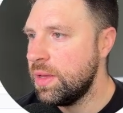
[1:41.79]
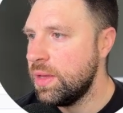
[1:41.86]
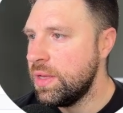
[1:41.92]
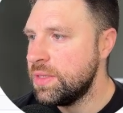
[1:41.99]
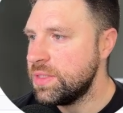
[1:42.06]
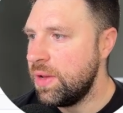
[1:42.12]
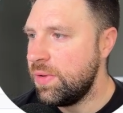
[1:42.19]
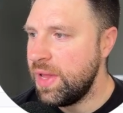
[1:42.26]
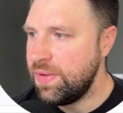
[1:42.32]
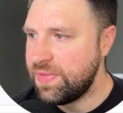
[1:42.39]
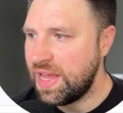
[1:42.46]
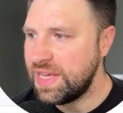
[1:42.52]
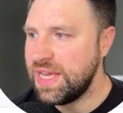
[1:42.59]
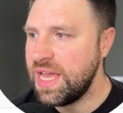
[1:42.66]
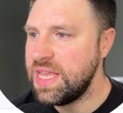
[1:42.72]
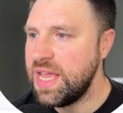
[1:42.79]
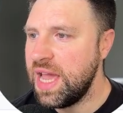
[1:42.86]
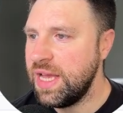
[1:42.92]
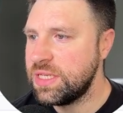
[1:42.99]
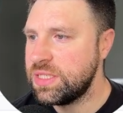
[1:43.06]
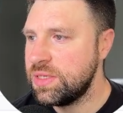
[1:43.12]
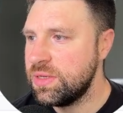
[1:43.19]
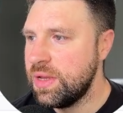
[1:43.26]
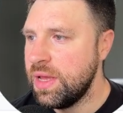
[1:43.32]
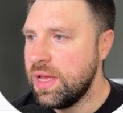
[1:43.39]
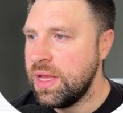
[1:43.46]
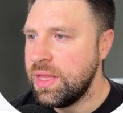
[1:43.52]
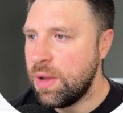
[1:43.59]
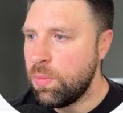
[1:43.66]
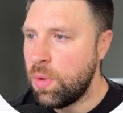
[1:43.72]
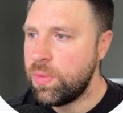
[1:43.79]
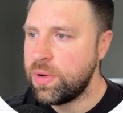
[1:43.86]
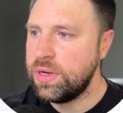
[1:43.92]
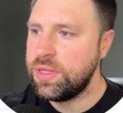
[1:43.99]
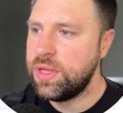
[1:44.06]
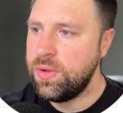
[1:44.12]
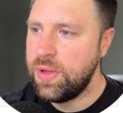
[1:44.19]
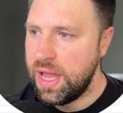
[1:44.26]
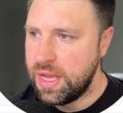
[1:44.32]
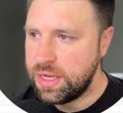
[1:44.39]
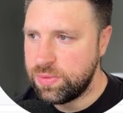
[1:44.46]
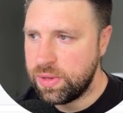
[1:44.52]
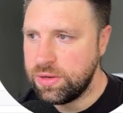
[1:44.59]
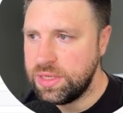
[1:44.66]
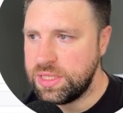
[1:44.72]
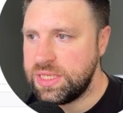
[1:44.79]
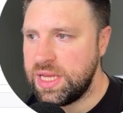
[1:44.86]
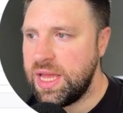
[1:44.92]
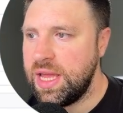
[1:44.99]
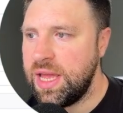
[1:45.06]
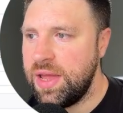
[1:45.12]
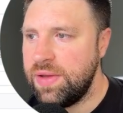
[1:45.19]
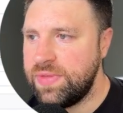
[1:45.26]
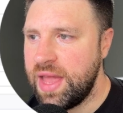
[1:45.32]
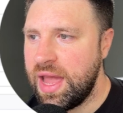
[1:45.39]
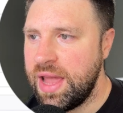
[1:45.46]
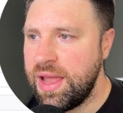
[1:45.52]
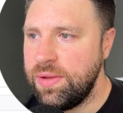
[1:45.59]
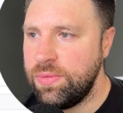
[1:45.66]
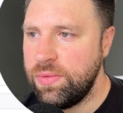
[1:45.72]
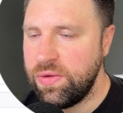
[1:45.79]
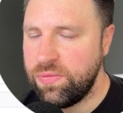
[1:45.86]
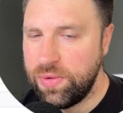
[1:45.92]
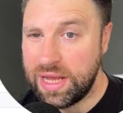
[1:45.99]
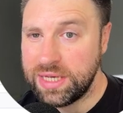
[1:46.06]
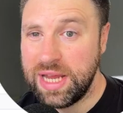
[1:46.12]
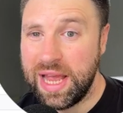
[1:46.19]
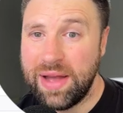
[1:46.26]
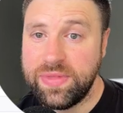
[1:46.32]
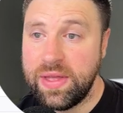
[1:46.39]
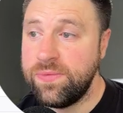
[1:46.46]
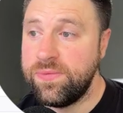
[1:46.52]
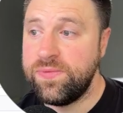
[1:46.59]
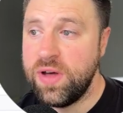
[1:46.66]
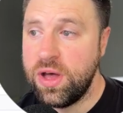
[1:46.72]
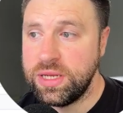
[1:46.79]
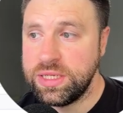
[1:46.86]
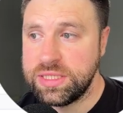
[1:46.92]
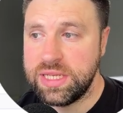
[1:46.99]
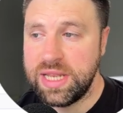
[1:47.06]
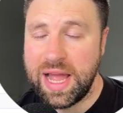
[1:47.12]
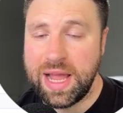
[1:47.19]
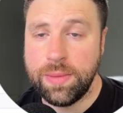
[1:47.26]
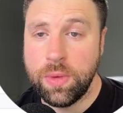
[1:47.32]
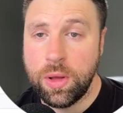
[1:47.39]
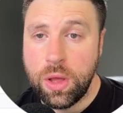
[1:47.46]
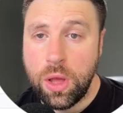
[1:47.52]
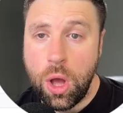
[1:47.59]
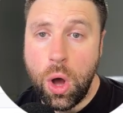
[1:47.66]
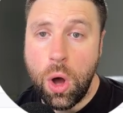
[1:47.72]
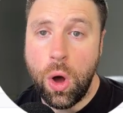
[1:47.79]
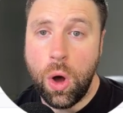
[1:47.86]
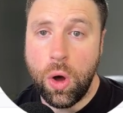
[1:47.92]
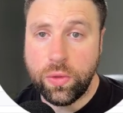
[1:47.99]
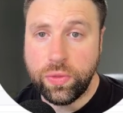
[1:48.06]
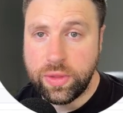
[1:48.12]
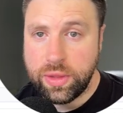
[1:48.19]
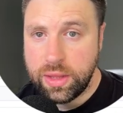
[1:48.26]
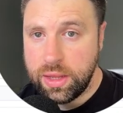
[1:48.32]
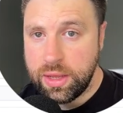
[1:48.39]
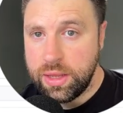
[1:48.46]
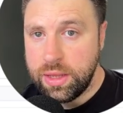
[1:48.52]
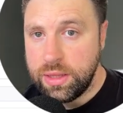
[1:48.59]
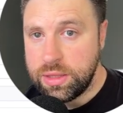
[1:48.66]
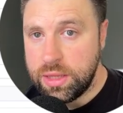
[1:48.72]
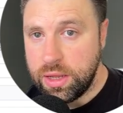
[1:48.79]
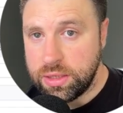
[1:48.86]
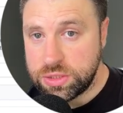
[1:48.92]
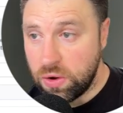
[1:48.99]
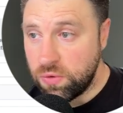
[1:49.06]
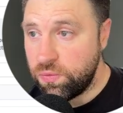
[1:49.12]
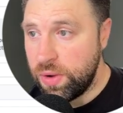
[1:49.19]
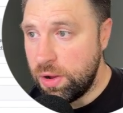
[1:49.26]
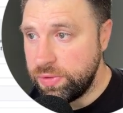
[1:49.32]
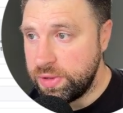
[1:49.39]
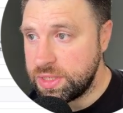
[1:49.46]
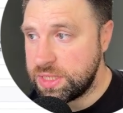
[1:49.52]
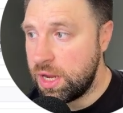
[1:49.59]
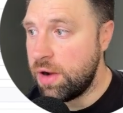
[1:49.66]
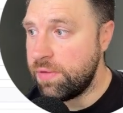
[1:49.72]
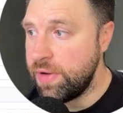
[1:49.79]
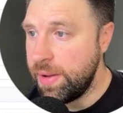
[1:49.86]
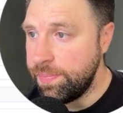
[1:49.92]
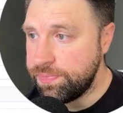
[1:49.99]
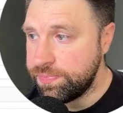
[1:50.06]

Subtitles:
So if they say yes, then what we're going to do here is we're going to see if we actually have their first name on the software, on the CRM.